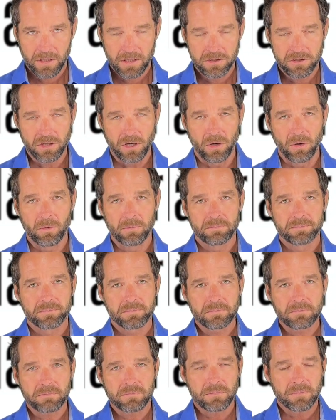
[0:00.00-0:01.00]
So
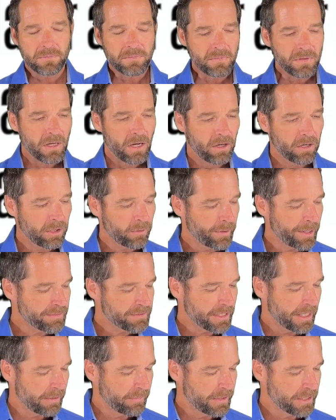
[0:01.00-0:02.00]
on our
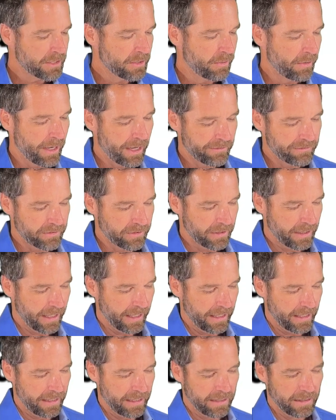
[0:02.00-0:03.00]
website, we do offer
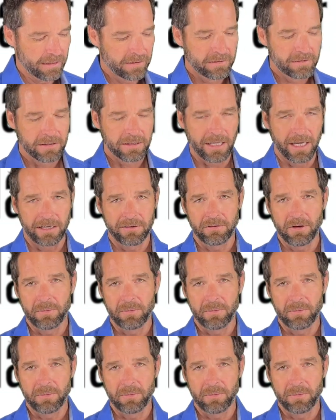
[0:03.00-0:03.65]
a kind of